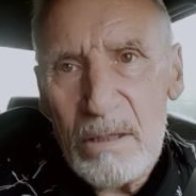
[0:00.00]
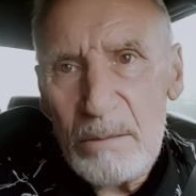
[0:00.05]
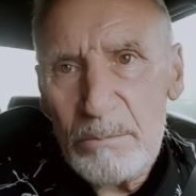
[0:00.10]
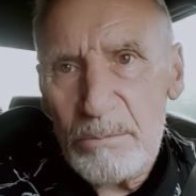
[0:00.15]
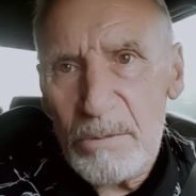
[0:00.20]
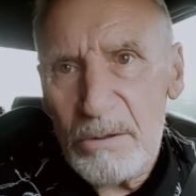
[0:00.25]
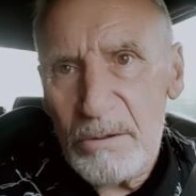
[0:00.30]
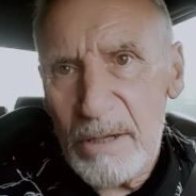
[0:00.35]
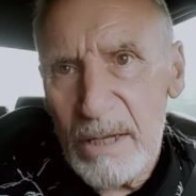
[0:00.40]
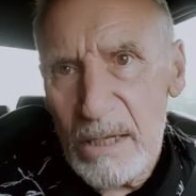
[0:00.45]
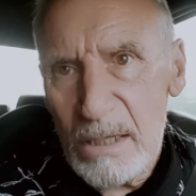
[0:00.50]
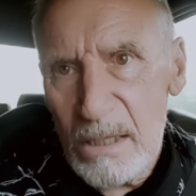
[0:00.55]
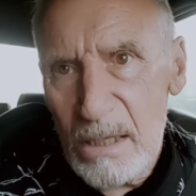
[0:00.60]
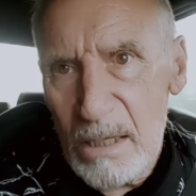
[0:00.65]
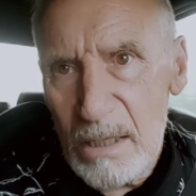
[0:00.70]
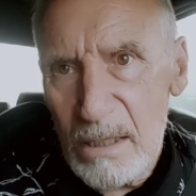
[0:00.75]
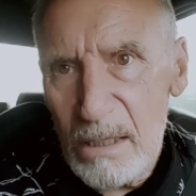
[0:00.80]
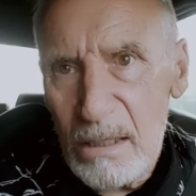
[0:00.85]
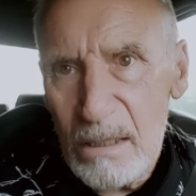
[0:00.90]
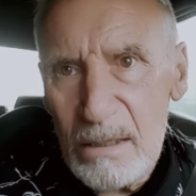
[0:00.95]
Marie and
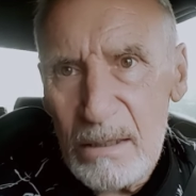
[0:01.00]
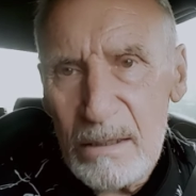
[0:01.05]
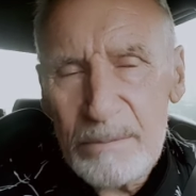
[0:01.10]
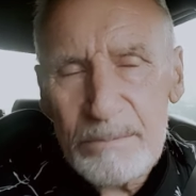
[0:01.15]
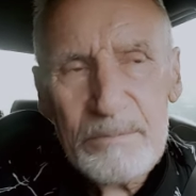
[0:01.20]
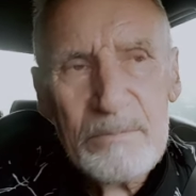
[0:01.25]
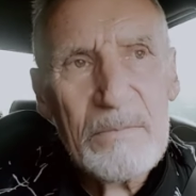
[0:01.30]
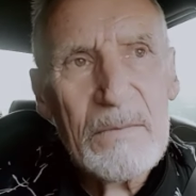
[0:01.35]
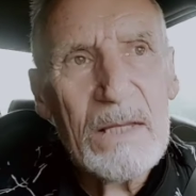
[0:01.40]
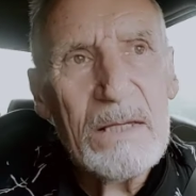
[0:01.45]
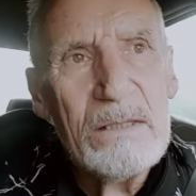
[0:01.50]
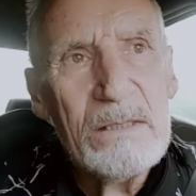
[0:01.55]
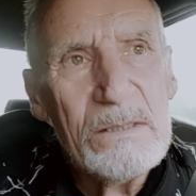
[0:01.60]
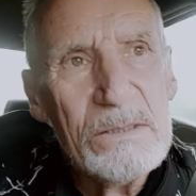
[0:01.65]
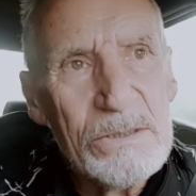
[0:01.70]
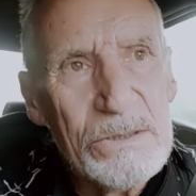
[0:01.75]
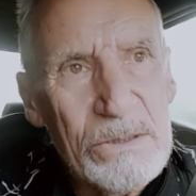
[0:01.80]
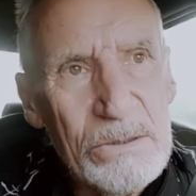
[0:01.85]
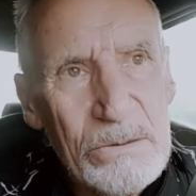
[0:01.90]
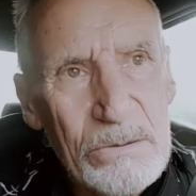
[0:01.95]
I.
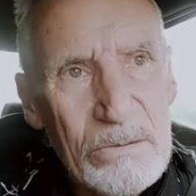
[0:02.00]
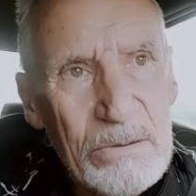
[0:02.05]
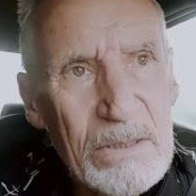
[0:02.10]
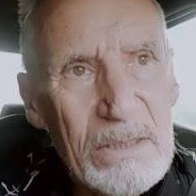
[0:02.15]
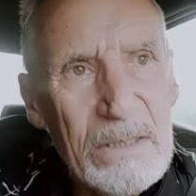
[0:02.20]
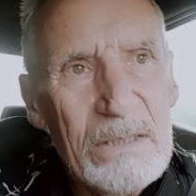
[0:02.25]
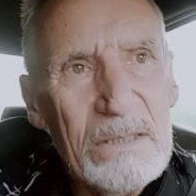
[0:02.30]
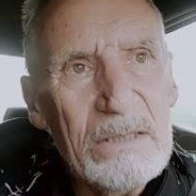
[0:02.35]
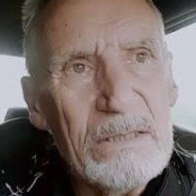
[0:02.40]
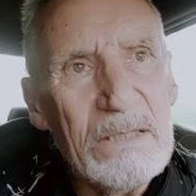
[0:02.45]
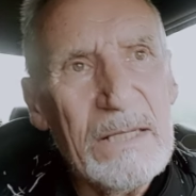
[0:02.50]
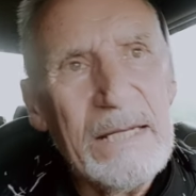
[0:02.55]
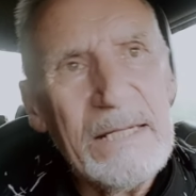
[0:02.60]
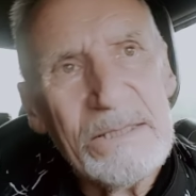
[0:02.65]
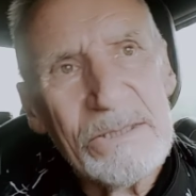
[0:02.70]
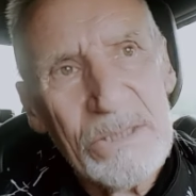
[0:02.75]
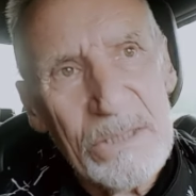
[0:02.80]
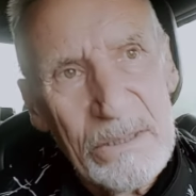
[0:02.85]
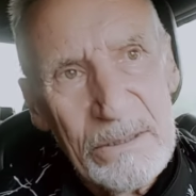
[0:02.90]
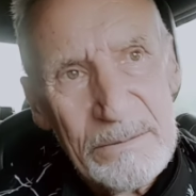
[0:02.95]
So
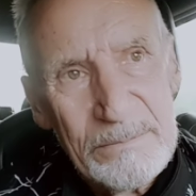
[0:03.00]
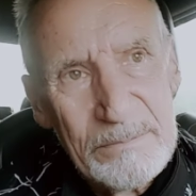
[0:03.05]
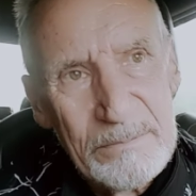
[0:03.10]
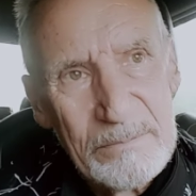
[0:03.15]
later,